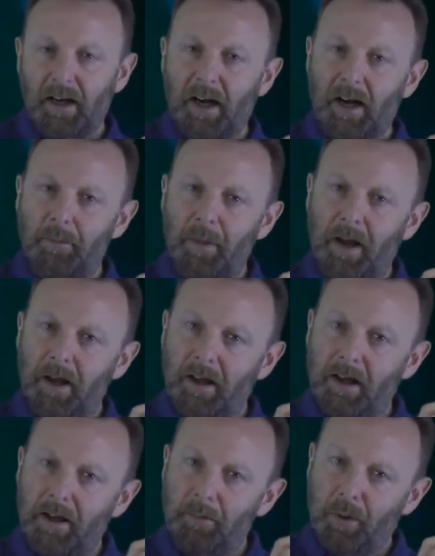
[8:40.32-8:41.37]
of
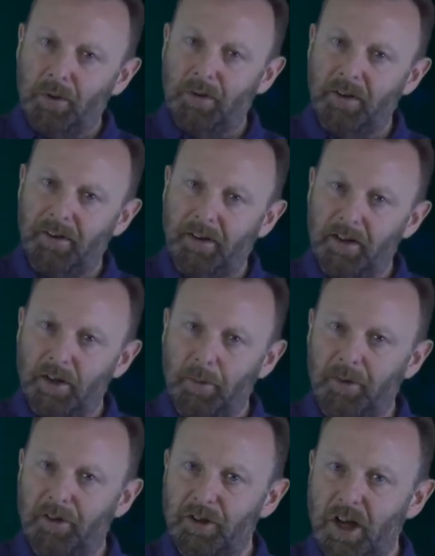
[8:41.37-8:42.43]
importance in the job
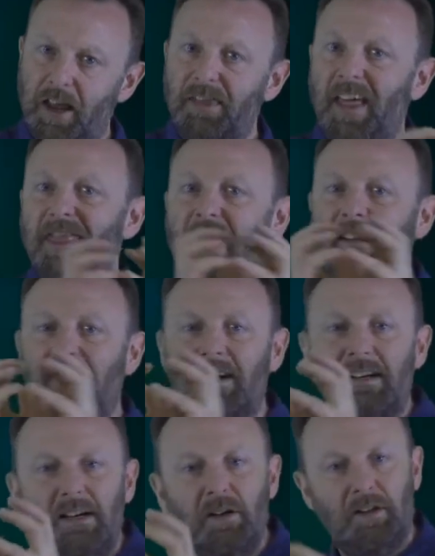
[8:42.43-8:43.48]
structure, and then there's
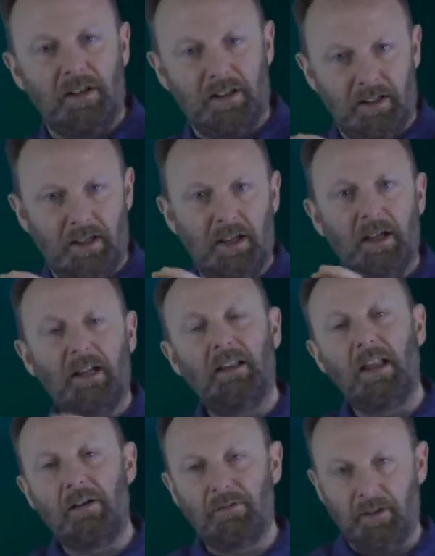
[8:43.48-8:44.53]
another
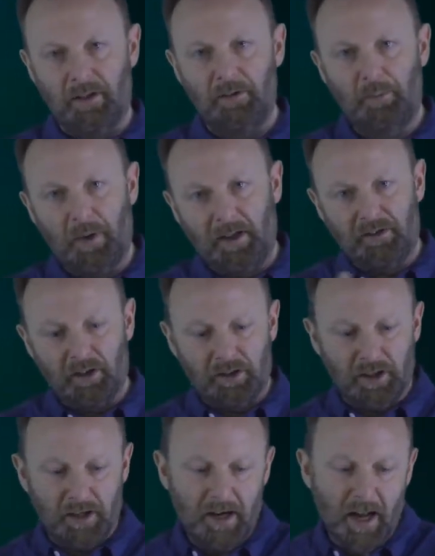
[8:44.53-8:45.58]
level of pay
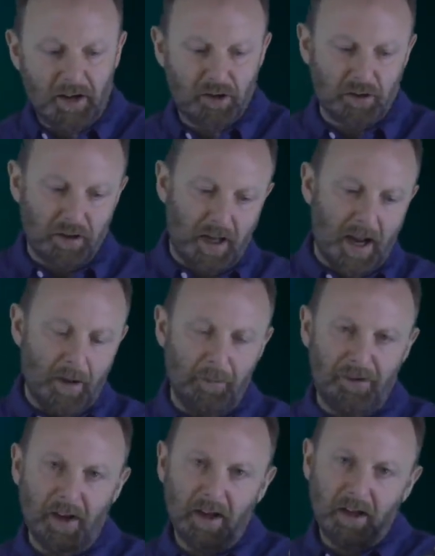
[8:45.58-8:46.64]
structure? Natural
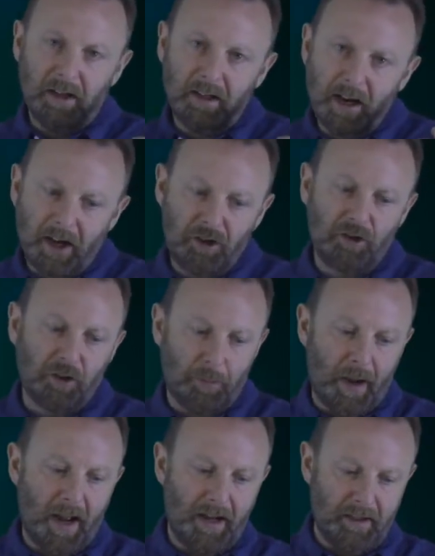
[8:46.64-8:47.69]
gaps, natural
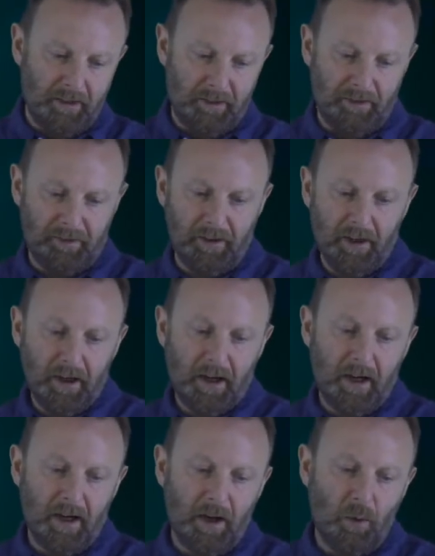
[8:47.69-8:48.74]
patterns
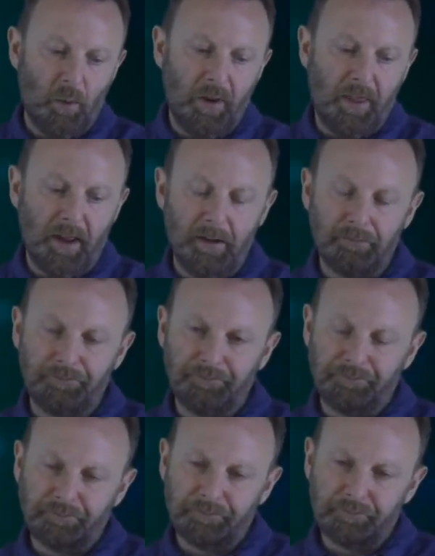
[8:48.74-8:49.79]
within
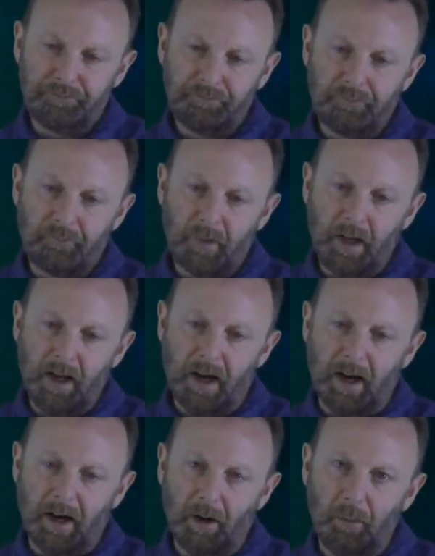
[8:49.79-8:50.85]

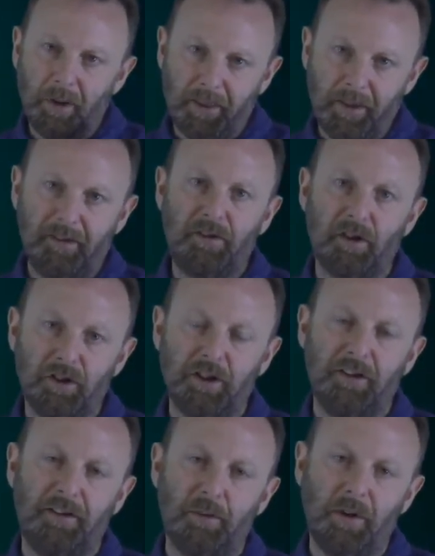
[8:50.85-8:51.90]
the
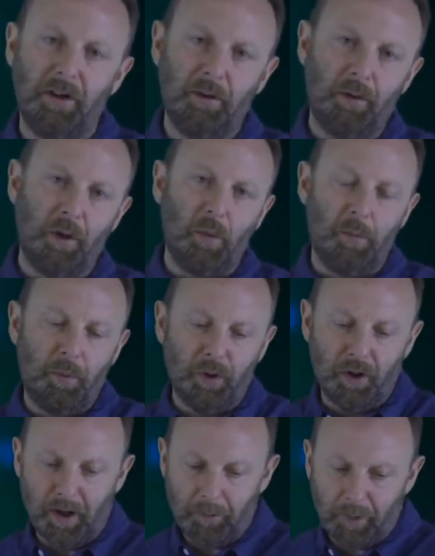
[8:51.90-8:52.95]
structures that we're putting in